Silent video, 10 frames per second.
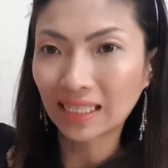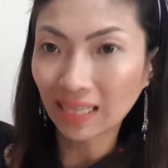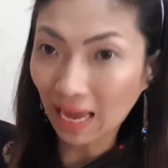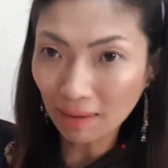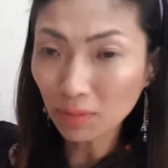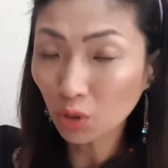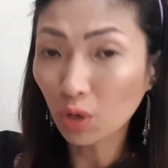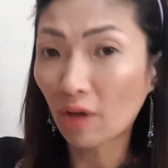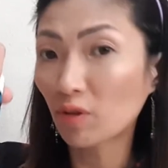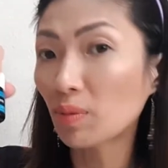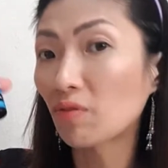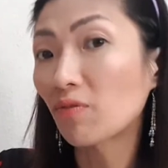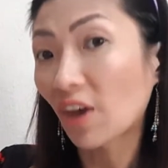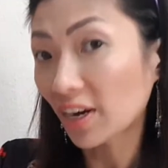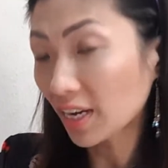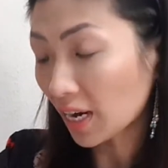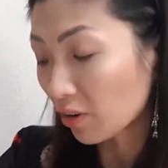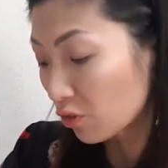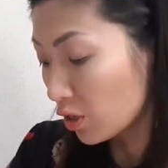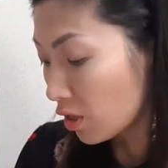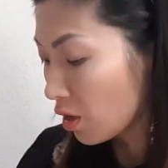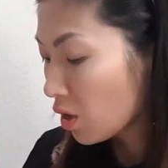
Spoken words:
thyme, so you have to be very careful